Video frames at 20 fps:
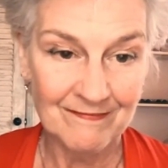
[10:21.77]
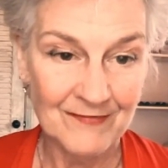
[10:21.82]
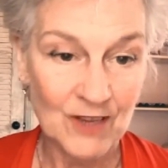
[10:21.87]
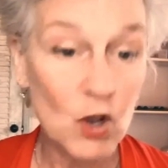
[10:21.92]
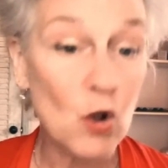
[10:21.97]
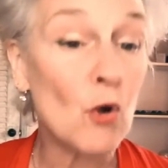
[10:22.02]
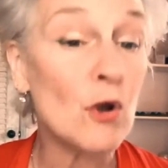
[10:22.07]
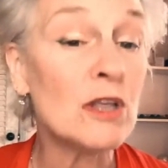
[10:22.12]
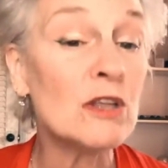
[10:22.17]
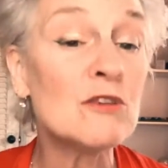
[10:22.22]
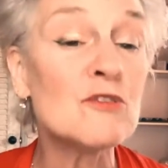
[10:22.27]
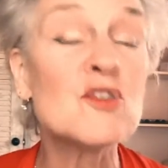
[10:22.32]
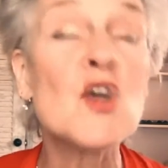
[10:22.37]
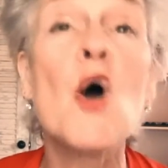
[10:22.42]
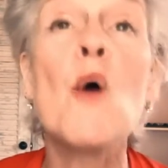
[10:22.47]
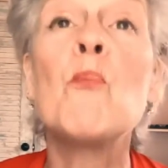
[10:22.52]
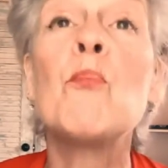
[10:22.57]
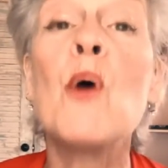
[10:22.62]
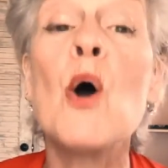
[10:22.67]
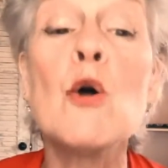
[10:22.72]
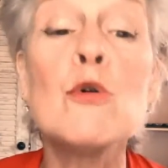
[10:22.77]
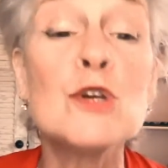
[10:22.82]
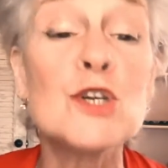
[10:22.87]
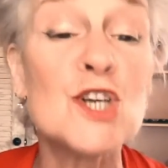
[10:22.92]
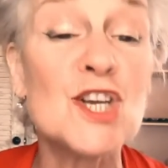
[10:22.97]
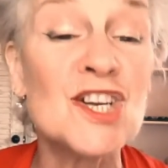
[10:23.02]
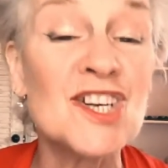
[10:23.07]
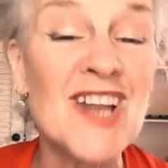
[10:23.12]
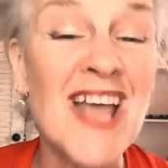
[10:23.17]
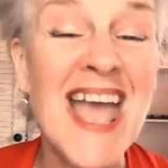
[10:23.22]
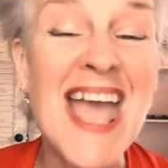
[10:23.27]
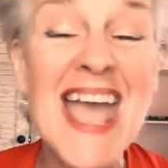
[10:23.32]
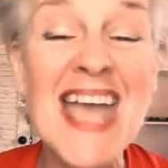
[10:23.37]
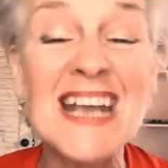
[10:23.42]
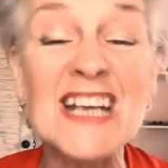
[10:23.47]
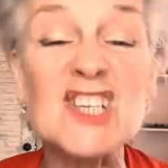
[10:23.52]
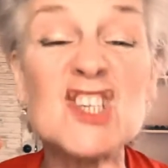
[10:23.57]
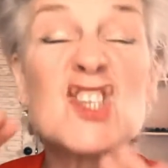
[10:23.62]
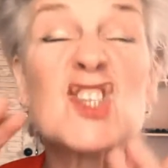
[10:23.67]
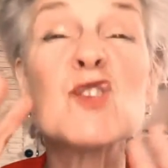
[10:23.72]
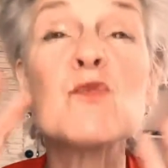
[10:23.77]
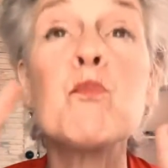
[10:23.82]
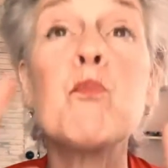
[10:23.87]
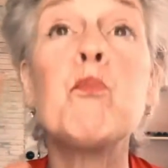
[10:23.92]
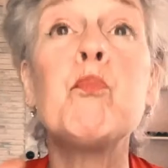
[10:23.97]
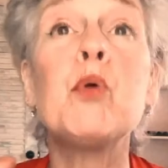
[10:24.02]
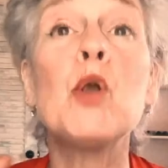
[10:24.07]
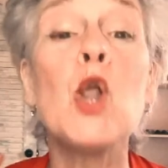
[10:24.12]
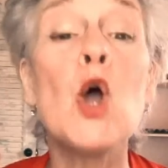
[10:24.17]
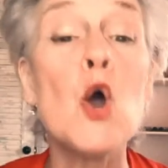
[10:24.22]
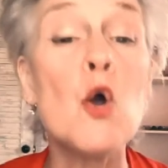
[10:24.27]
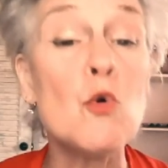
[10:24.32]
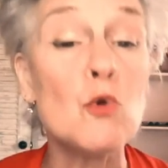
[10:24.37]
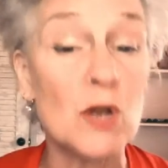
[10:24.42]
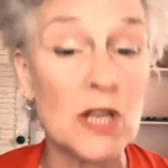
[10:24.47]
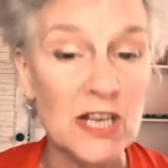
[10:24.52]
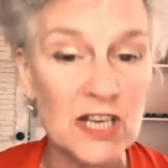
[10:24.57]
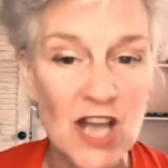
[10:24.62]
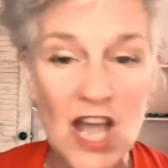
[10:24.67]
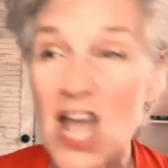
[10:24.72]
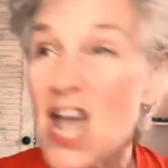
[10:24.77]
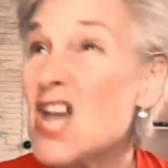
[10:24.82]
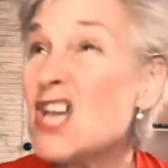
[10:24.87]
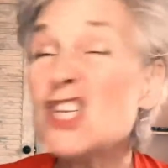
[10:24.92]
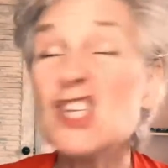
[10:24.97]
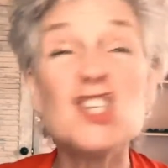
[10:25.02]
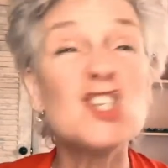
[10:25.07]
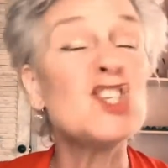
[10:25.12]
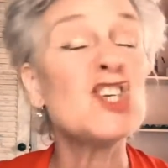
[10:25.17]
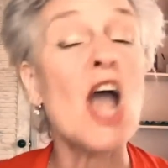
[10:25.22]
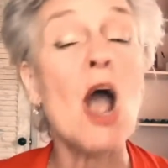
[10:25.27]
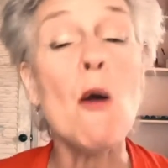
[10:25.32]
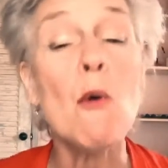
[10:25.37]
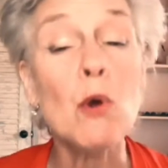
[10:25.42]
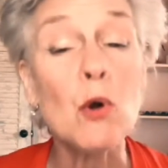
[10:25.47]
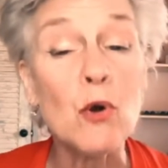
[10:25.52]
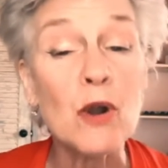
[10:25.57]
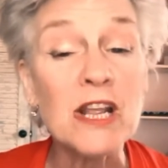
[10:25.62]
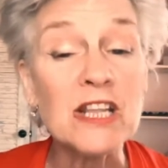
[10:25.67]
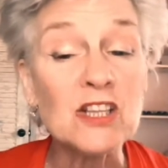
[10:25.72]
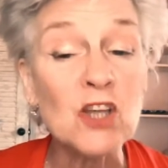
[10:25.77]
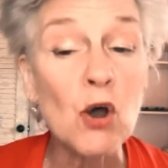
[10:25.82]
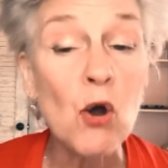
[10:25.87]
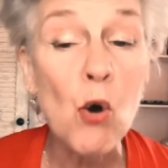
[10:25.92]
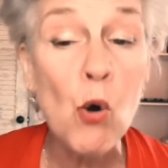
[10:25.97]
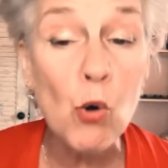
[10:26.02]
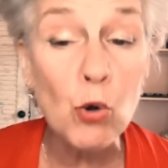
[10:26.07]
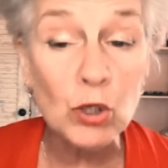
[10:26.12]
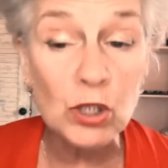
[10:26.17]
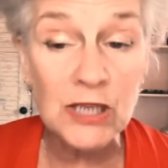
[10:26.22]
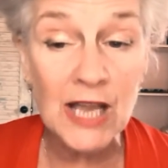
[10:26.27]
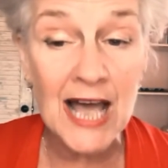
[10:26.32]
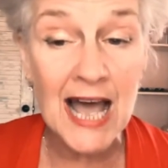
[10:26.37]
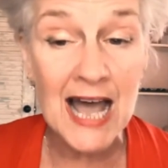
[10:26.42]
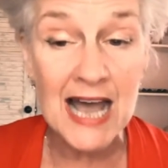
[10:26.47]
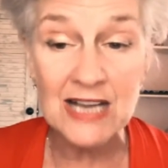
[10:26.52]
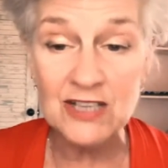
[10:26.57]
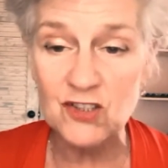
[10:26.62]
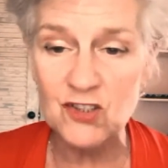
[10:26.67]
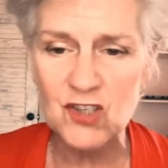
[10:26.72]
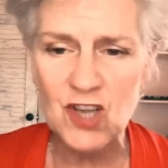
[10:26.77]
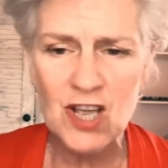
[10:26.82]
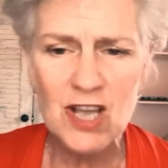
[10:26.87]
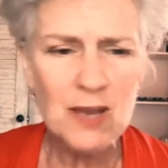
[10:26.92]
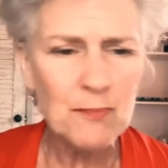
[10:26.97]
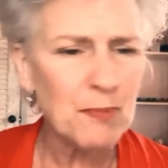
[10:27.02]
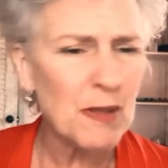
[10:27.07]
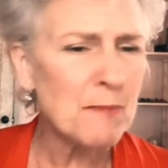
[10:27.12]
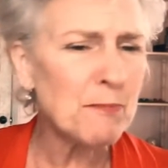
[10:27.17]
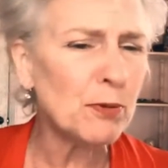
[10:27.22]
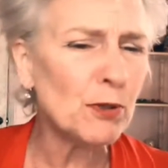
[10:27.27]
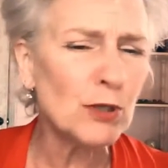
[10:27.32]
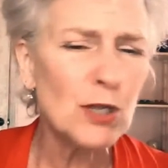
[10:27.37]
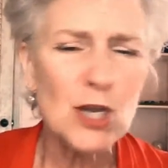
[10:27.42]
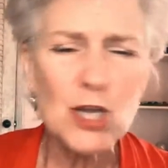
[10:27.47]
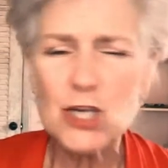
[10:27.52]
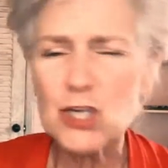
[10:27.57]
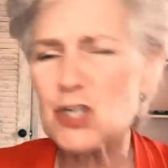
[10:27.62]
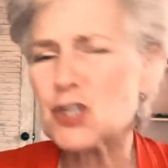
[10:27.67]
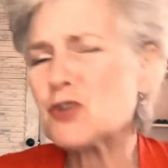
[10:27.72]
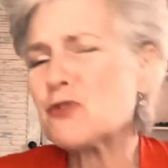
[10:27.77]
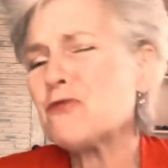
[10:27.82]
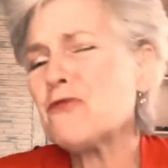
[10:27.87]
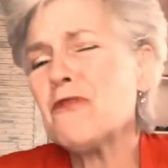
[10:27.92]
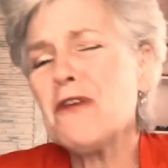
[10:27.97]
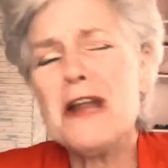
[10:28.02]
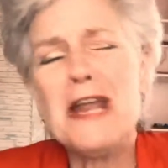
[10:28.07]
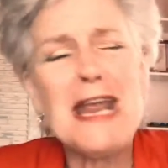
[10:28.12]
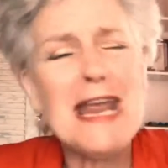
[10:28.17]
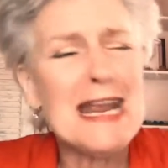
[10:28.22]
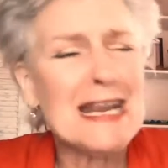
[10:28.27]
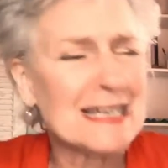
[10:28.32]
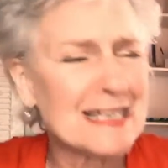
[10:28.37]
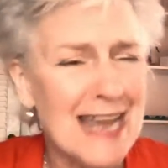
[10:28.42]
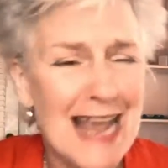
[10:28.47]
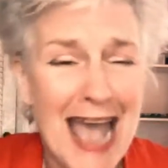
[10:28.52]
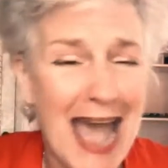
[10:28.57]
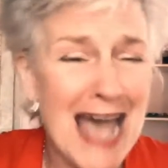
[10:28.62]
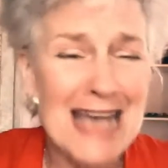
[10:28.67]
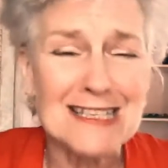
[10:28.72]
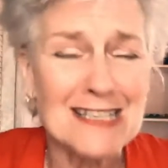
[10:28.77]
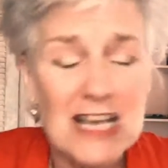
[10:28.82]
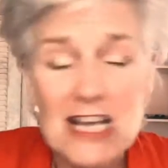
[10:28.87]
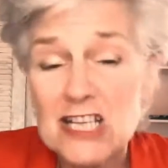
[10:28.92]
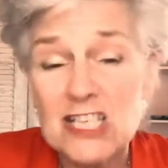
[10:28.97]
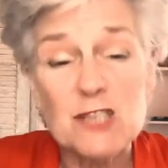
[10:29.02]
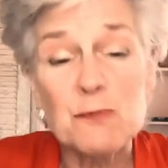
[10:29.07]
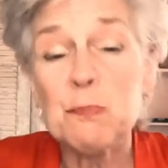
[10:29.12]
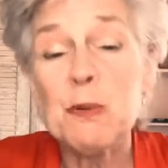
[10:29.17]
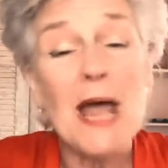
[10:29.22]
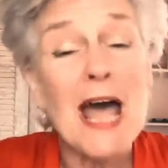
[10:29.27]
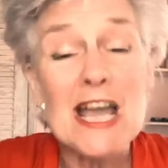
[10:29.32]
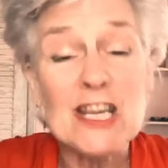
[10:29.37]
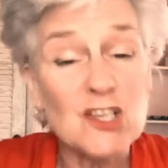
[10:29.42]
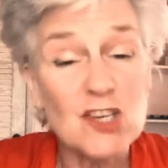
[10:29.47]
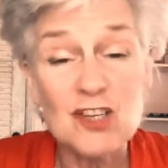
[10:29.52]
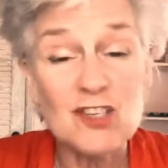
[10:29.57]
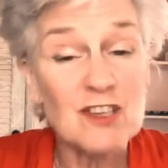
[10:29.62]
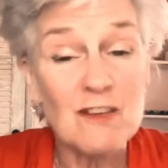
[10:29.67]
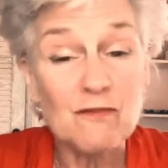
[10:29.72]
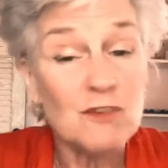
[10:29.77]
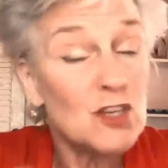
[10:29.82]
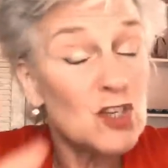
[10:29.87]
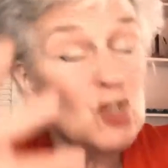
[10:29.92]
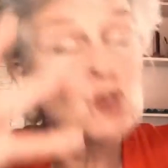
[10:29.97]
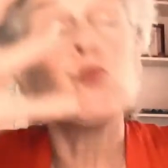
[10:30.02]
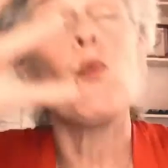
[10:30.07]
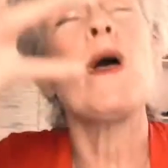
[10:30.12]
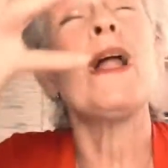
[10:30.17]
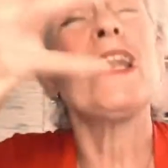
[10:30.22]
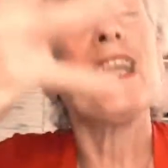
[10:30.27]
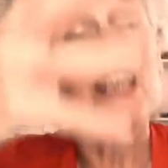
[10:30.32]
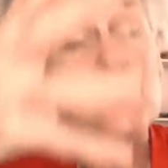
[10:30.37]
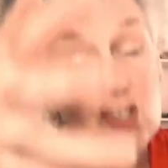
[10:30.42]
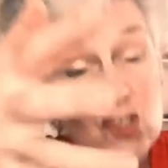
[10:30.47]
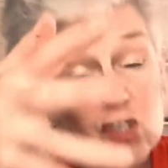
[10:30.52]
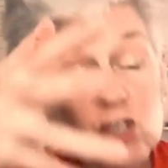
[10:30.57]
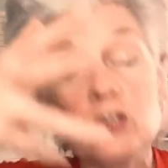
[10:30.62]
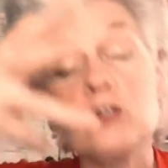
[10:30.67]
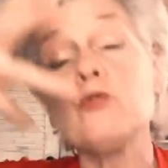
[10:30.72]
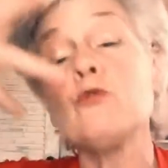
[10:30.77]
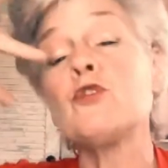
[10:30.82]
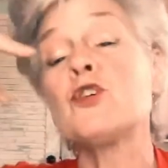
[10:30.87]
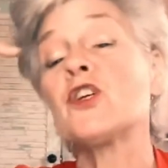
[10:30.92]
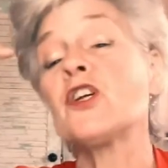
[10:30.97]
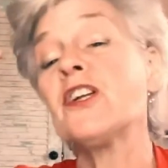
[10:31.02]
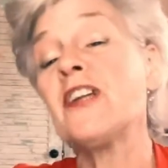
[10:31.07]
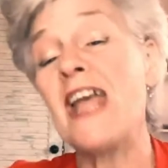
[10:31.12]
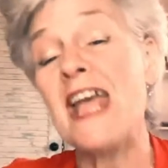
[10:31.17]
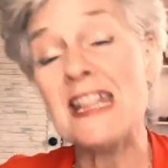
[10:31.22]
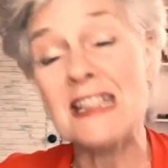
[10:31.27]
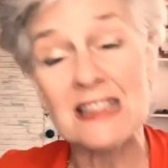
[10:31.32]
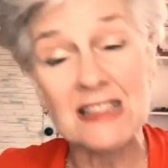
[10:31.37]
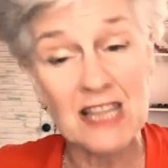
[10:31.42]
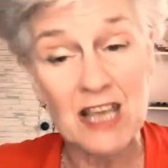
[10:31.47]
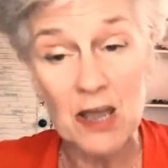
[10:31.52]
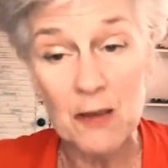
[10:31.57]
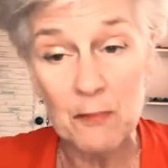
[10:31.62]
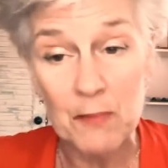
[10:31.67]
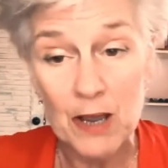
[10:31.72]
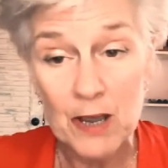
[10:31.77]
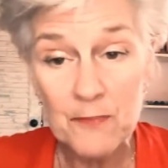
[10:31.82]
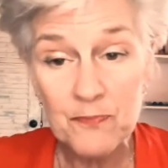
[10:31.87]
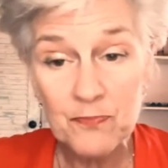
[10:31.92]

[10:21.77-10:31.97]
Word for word: Goyle's potion exploded, showering the whole class. People shrieked as splashes of the swelling solution hit them.